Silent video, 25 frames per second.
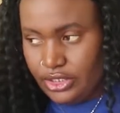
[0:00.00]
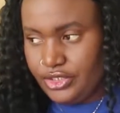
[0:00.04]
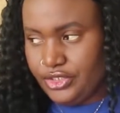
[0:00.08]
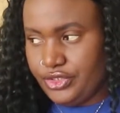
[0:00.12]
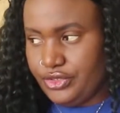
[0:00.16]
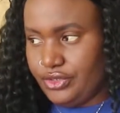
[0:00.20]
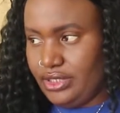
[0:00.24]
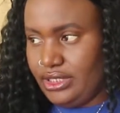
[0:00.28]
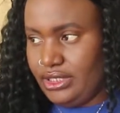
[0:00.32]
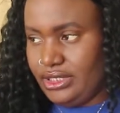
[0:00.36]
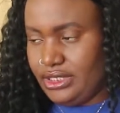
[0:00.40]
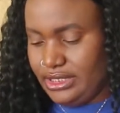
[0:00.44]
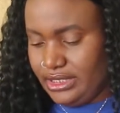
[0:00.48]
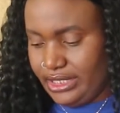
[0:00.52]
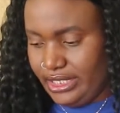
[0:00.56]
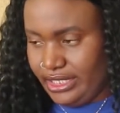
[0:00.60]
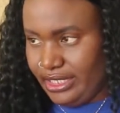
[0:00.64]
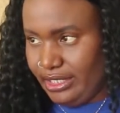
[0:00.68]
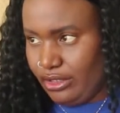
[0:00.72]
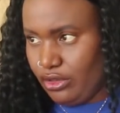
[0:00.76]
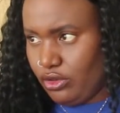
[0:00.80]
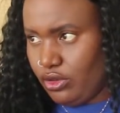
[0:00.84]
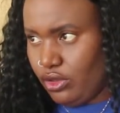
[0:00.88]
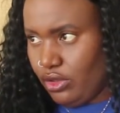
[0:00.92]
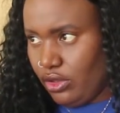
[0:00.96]
So this is
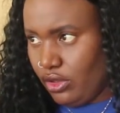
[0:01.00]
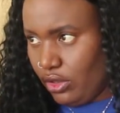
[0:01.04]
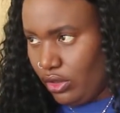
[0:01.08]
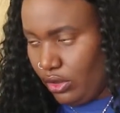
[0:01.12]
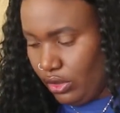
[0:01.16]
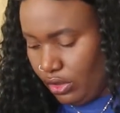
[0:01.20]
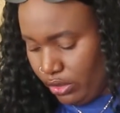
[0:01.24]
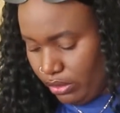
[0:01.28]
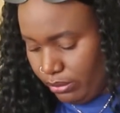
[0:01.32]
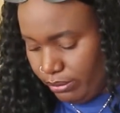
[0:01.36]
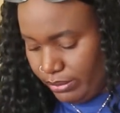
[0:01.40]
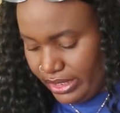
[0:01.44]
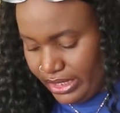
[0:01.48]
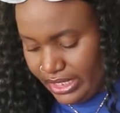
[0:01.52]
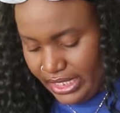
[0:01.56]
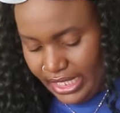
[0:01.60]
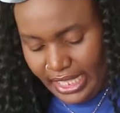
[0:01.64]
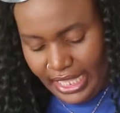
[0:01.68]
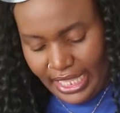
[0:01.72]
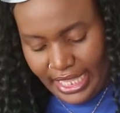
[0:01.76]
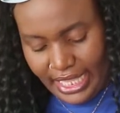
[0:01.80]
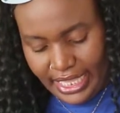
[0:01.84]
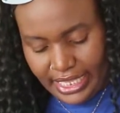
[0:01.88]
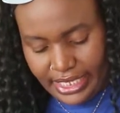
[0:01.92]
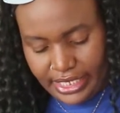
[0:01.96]
like a combing
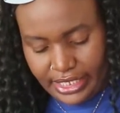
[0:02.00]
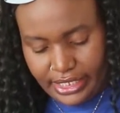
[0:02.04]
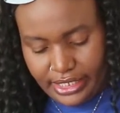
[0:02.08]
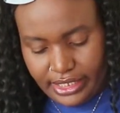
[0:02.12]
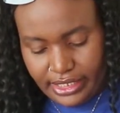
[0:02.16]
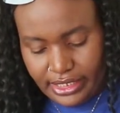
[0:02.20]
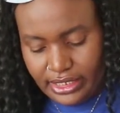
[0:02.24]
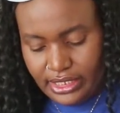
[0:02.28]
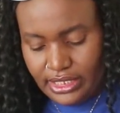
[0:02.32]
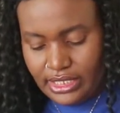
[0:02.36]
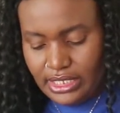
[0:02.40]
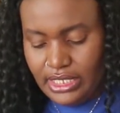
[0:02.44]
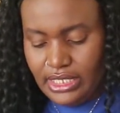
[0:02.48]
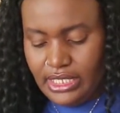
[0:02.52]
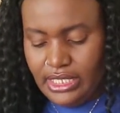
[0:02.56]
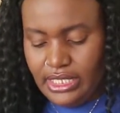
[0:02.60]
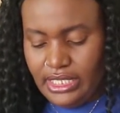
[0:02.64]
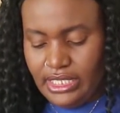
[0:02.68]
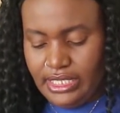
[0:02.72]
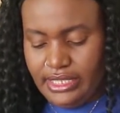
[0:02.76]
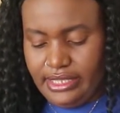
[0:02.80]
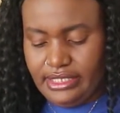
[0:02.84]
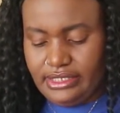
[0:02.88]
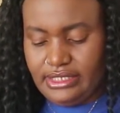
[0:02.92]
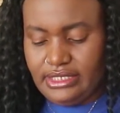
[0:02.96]
iron,
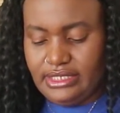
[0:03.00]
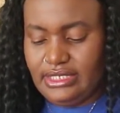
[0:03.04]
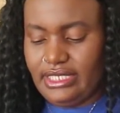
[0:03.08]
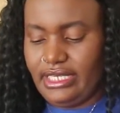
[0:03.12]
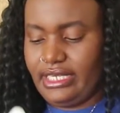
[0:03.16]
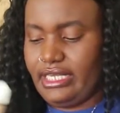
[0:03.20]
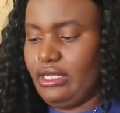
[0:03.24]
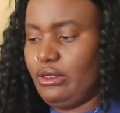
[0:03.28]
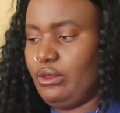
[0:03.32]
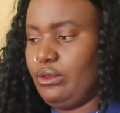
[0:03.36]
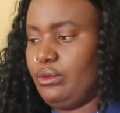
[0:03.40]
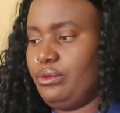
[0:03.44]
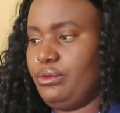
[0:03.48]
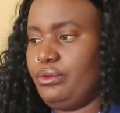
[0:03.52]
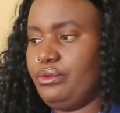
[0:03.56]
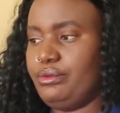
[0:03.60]
and this is like a